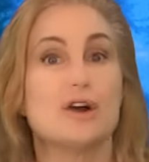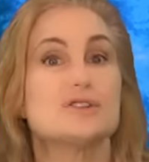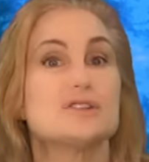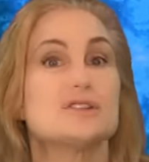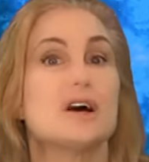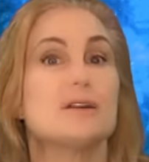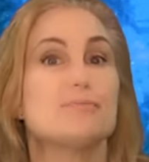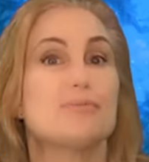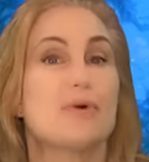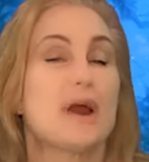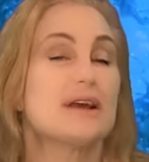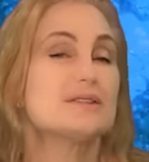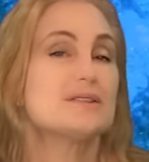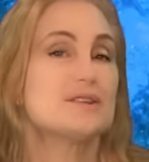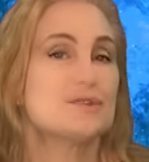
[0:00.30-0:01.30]
Our sun
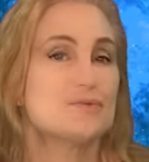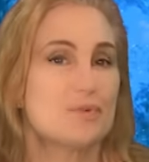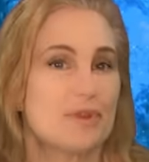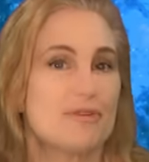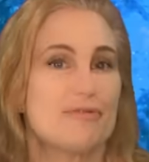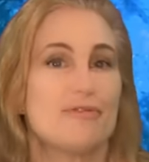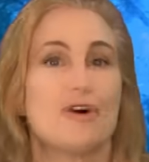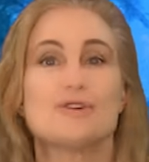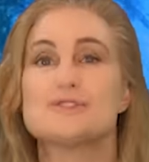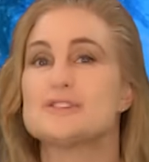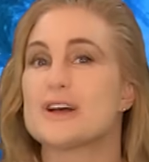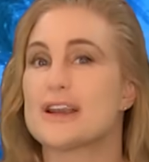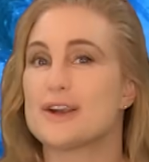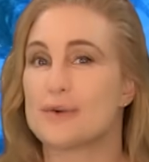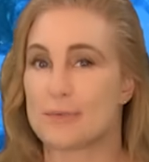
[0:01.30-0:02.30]
pranks us with a
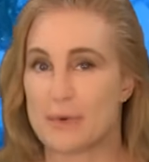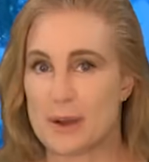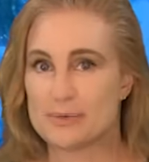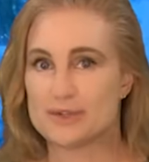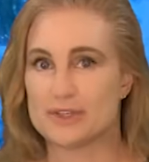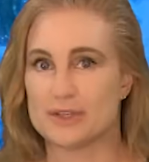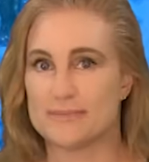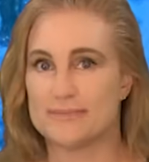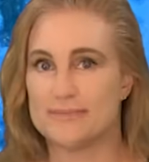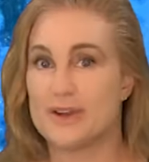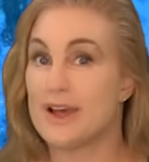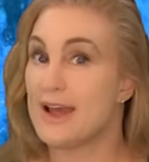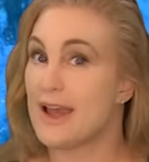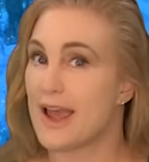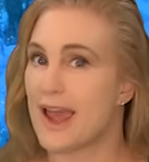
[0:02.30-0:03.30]
farsided eruption,
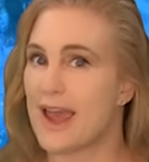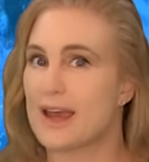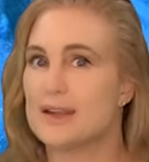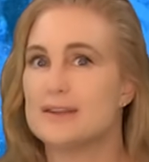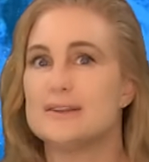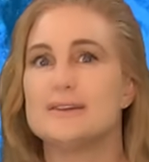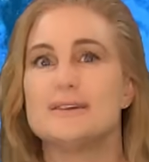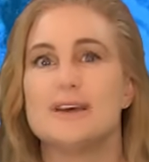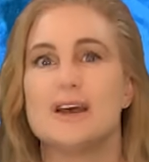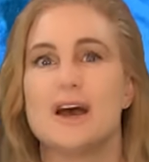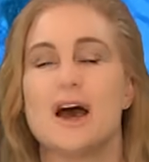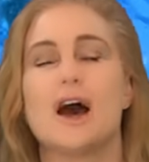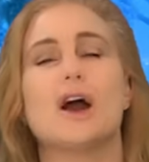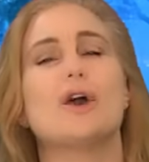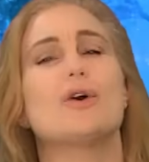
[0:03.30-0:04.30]
and
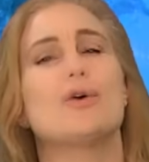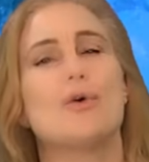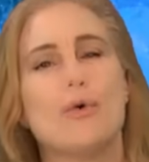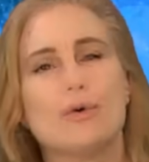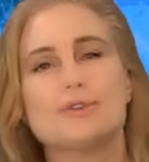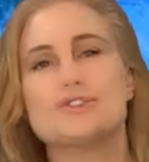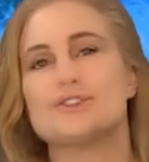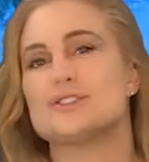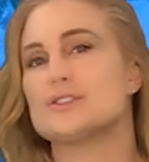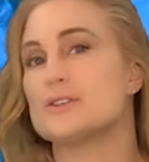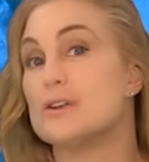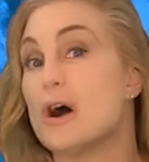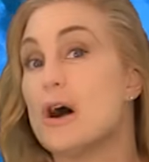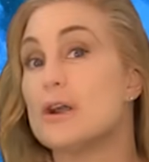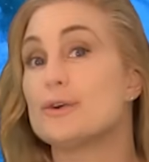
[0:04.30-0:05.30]
a gorgeous
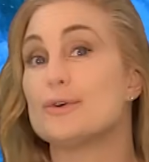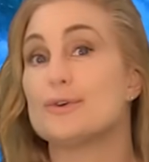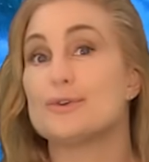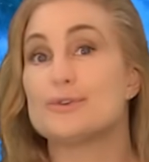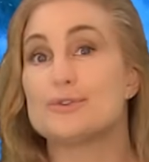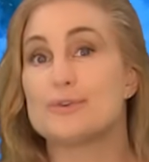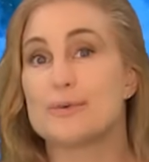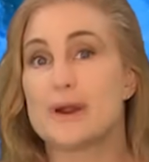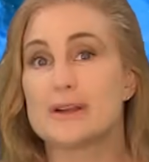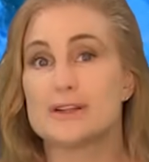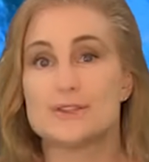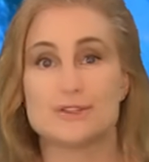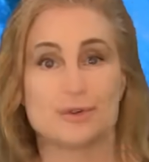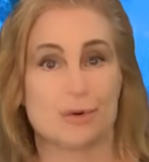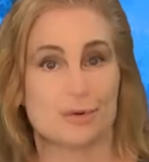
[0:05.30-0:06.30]

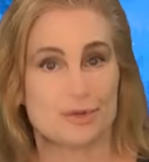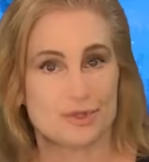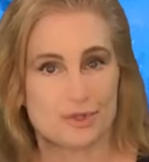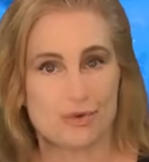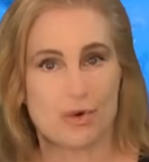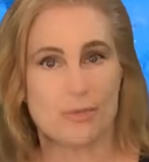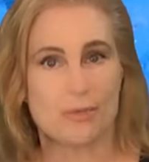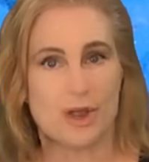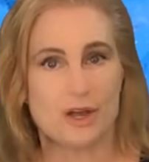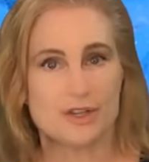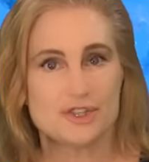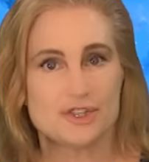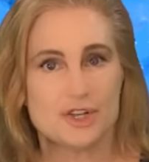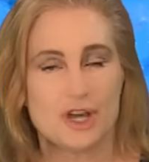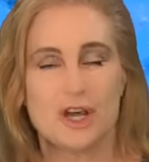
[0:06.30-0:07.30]
non-Earth-directed solar storm
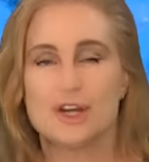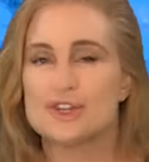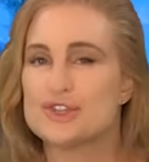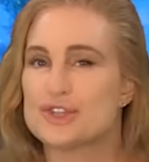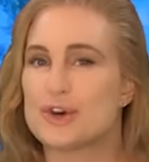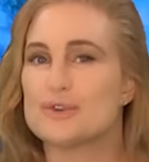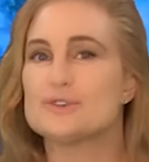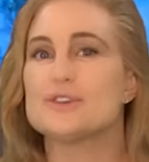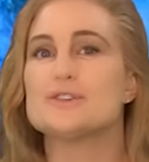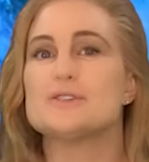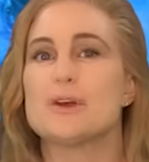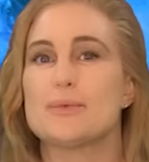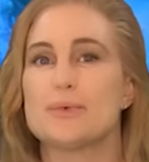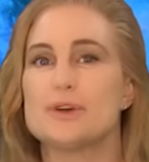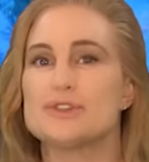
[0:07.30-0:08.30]
launch shows us
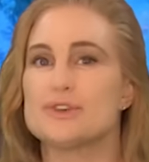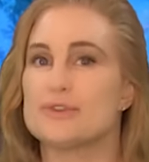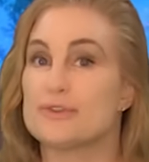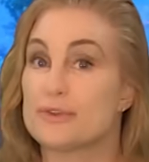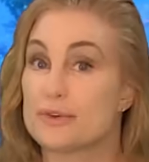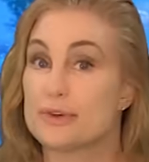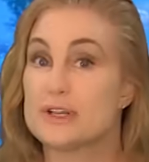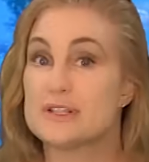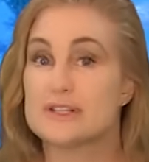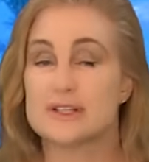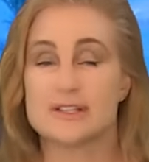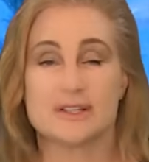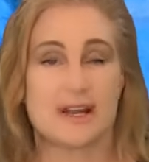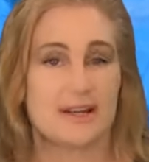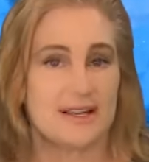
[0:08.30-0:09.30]
that Region
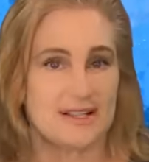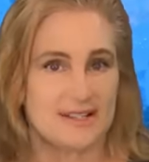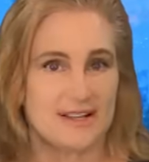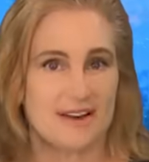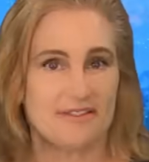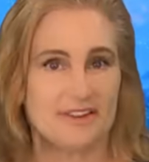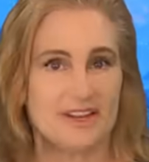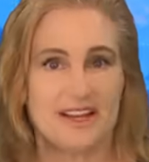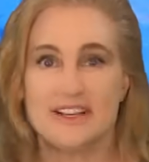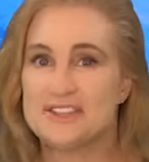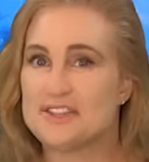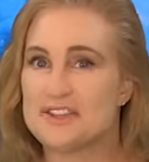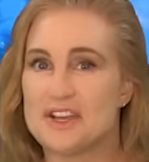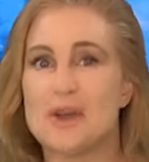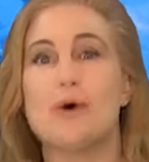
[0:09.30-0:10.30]
3697
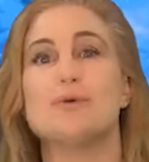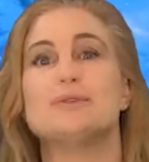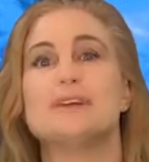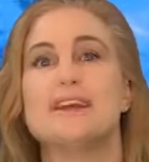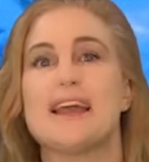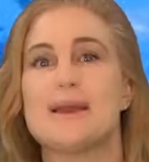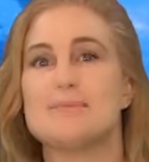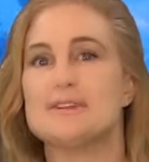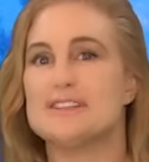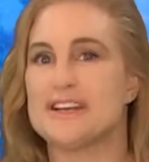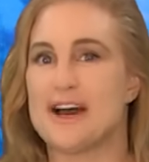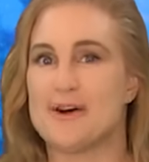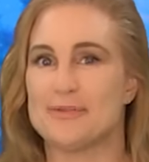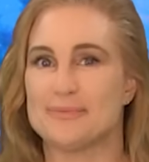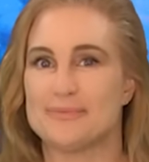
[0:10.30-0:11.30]
isn't the only game in
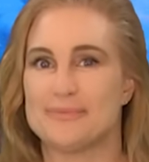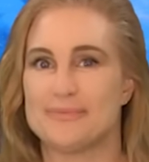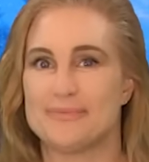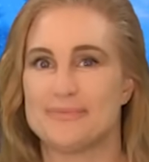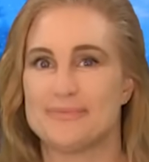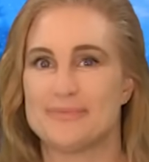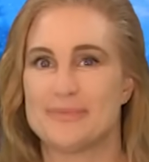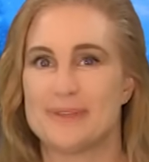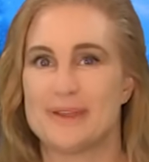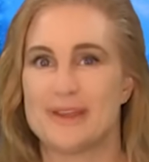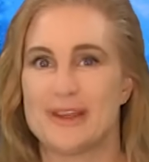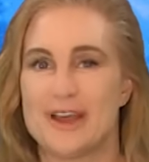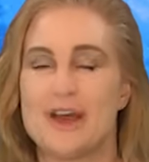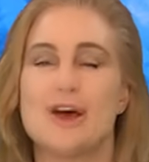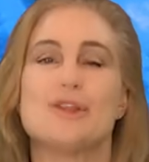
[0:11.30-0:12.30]
town.
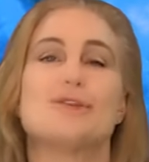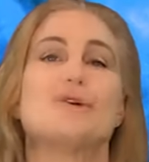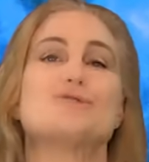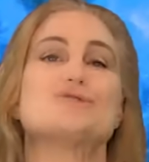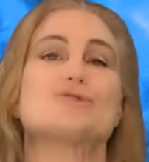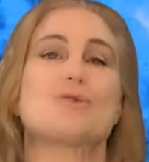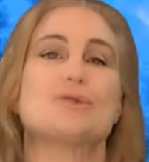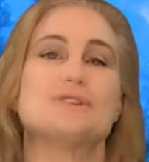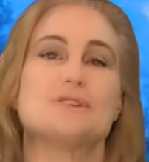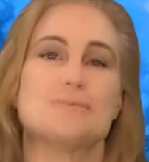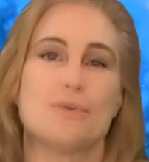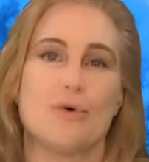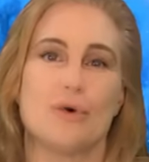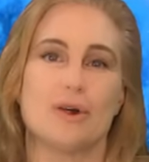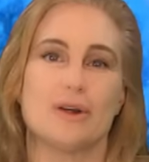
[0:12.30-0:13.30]
Those stories
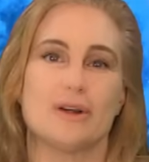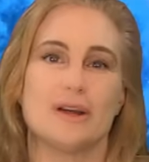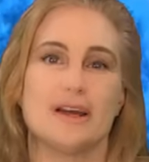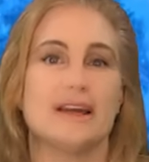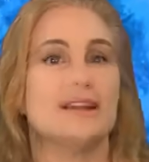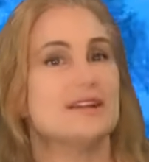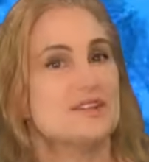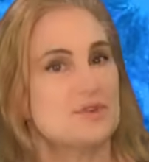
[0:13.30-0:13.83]
and more in